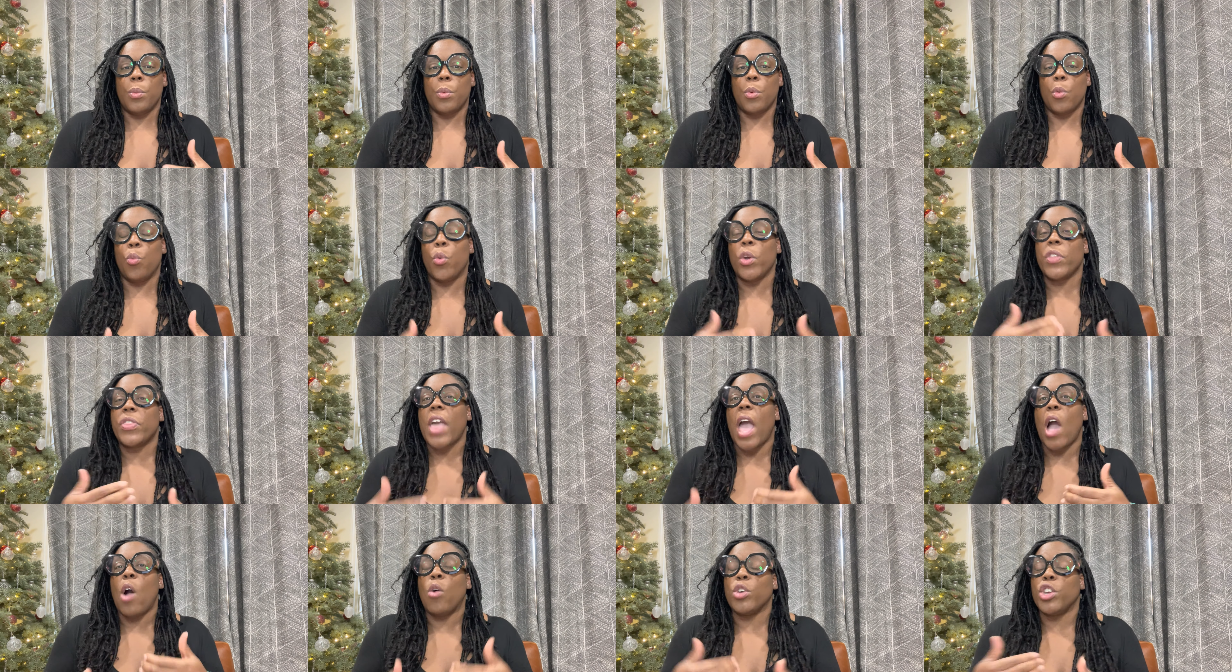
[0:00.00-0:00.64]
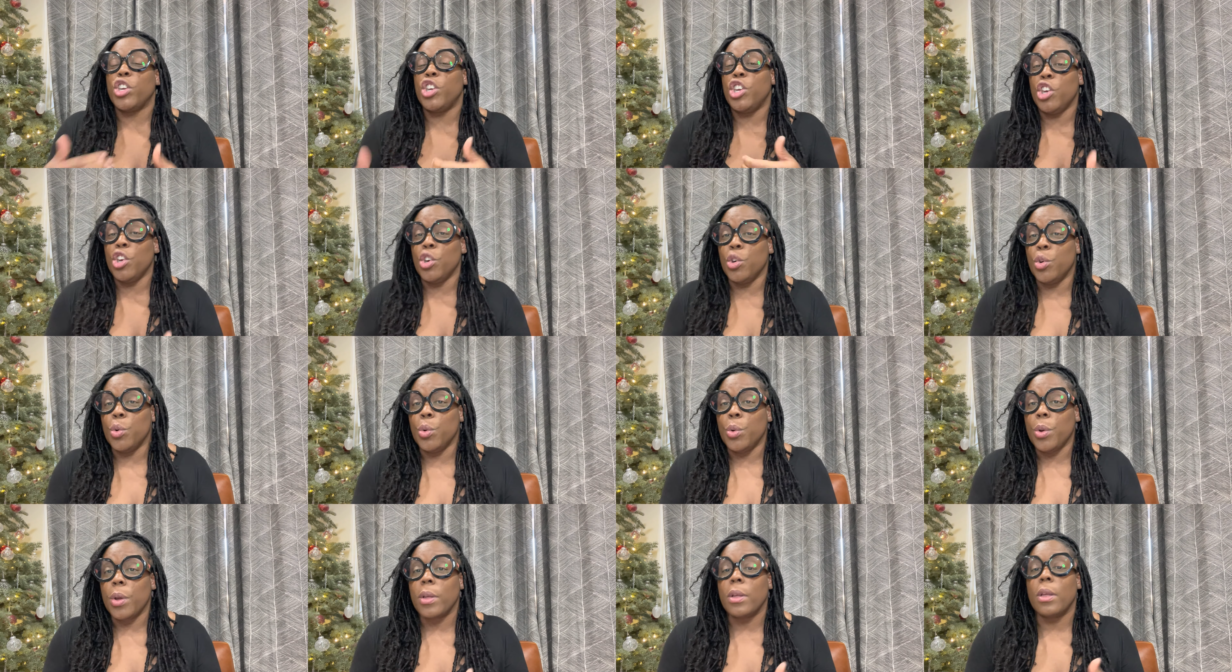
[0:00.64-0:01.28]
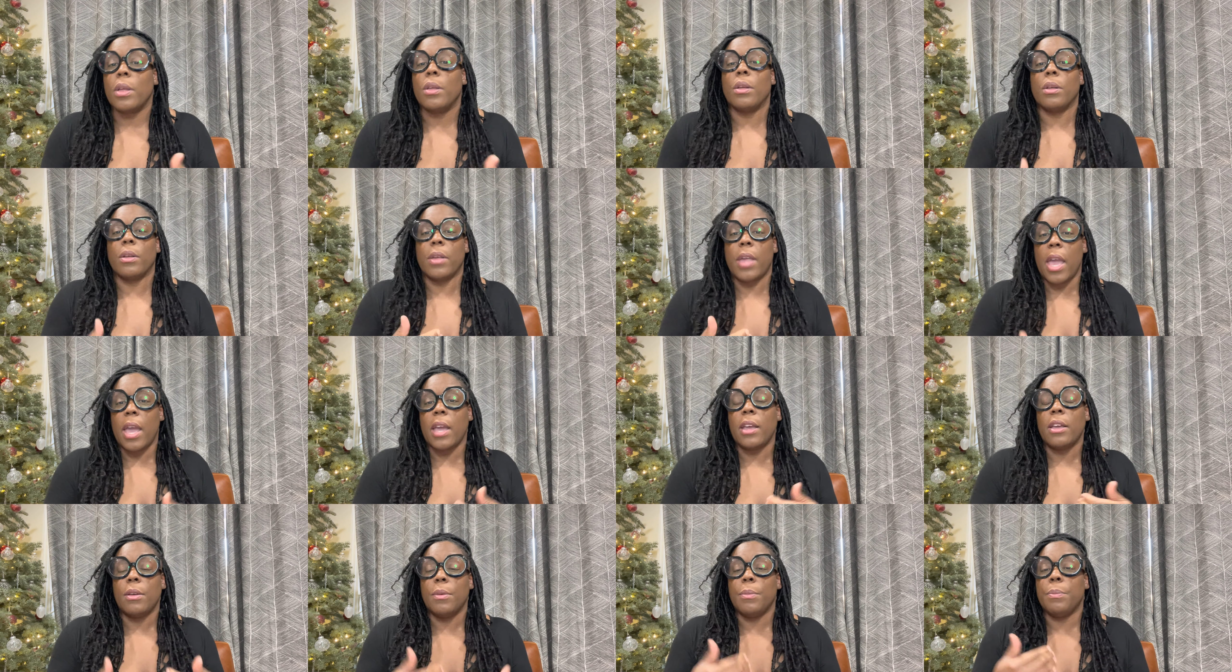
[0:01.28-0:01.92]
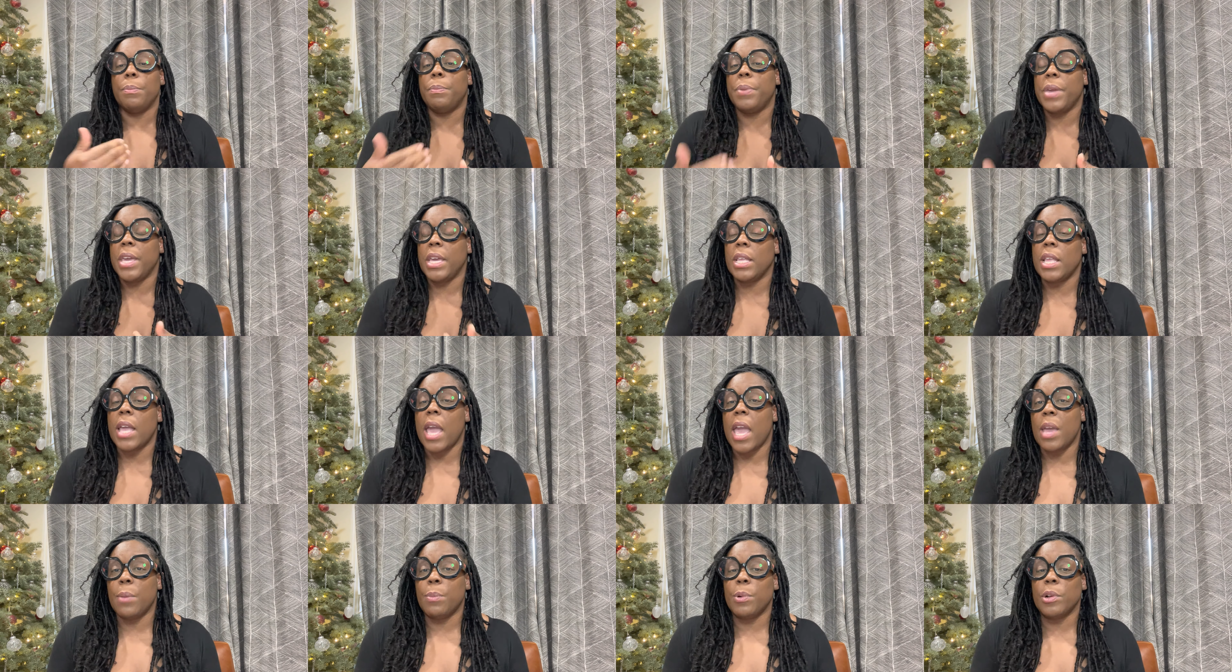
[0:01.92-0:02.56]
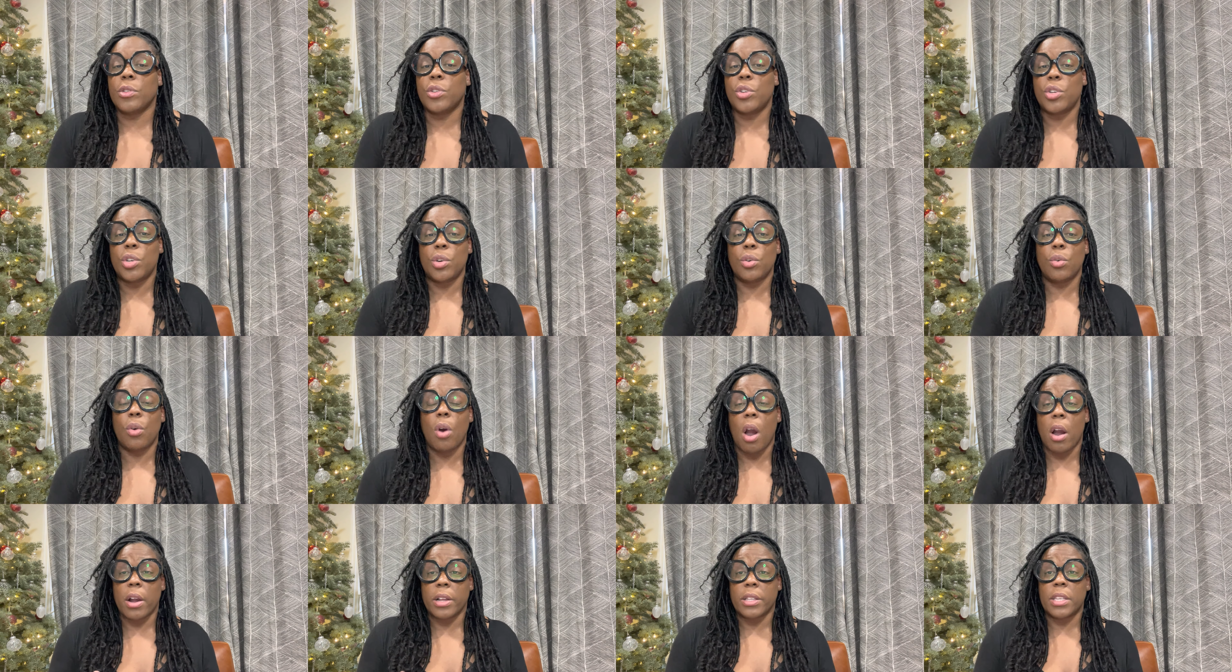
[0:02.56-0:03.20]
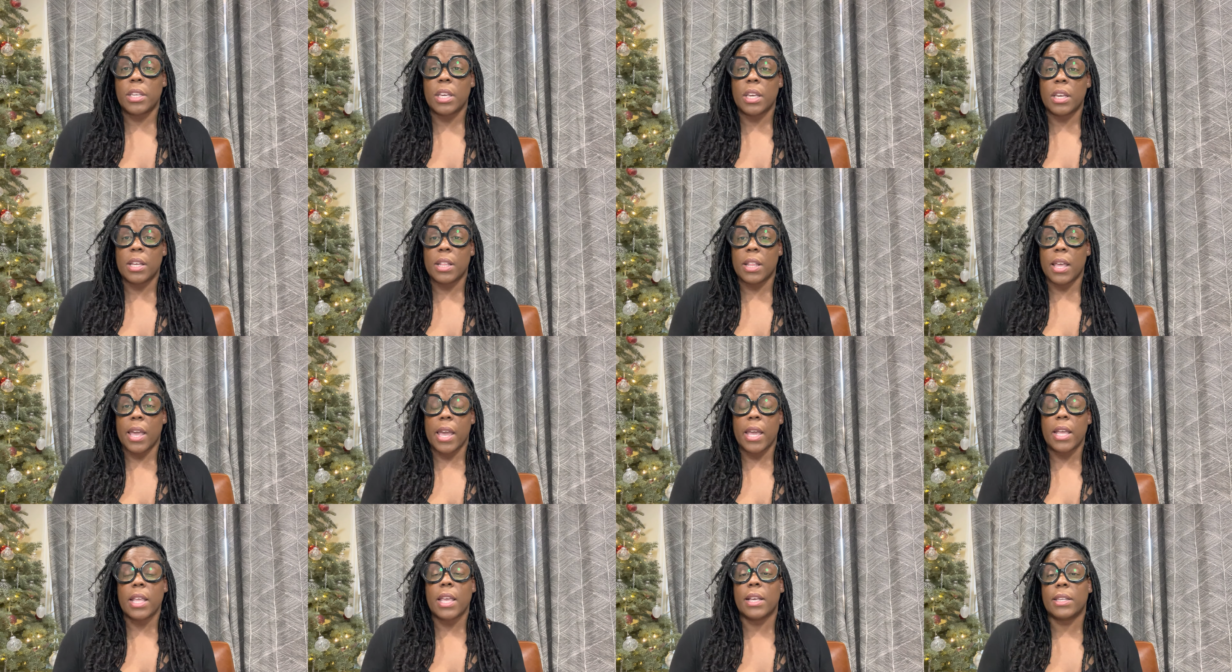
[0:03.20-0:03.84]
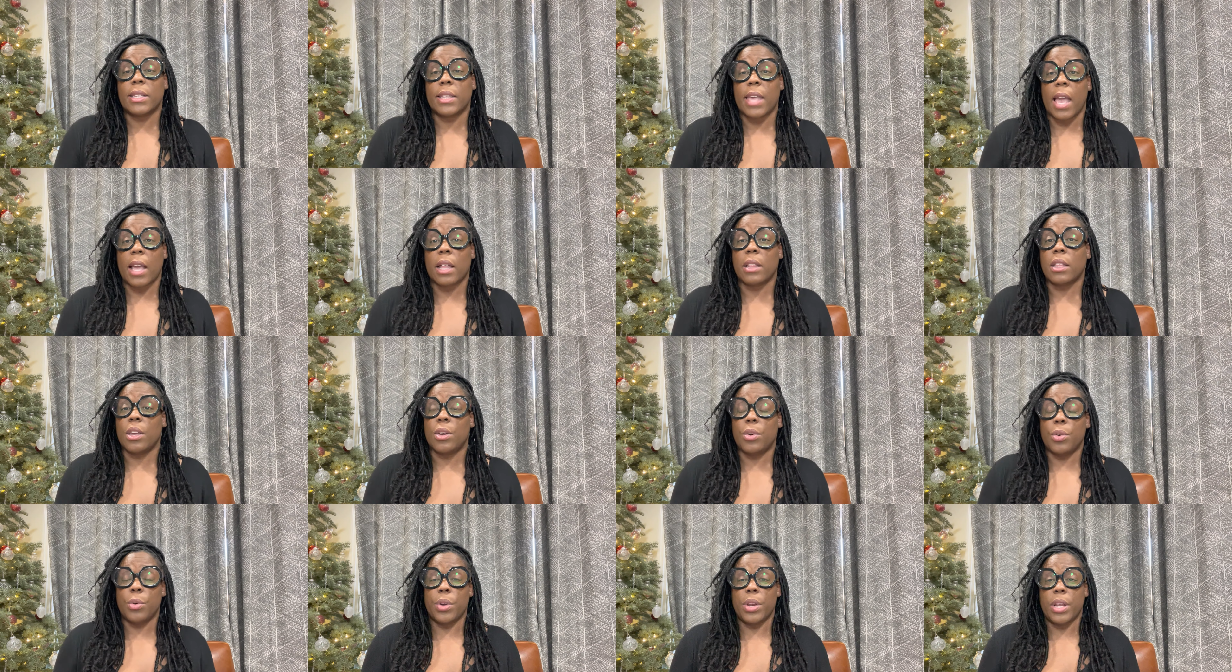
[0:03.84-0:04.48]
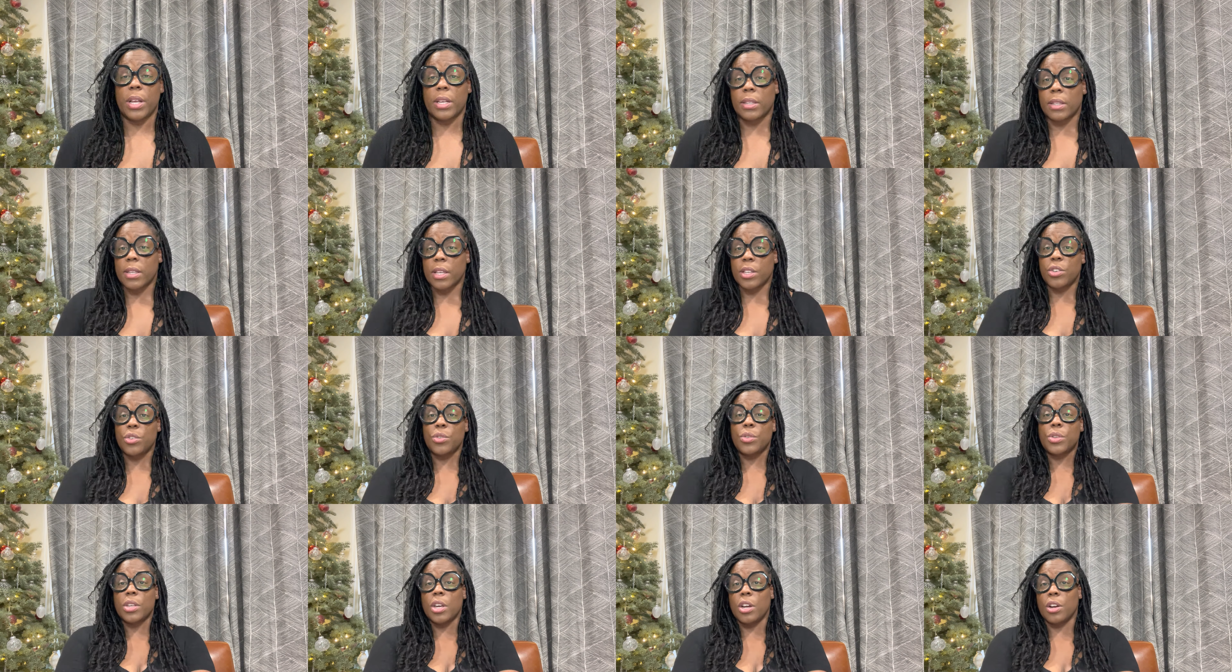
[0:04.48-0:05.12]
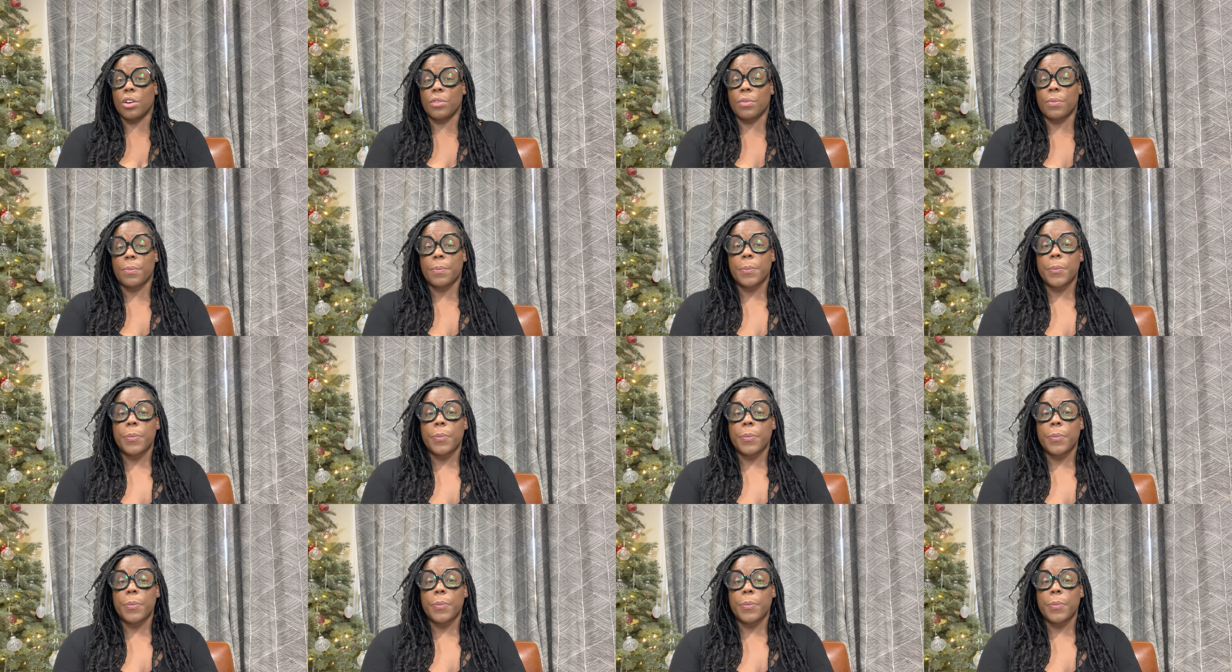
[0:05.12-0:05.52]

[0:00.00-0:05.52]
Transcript: without you, okay, being able to articulate exactly who it is that you serve.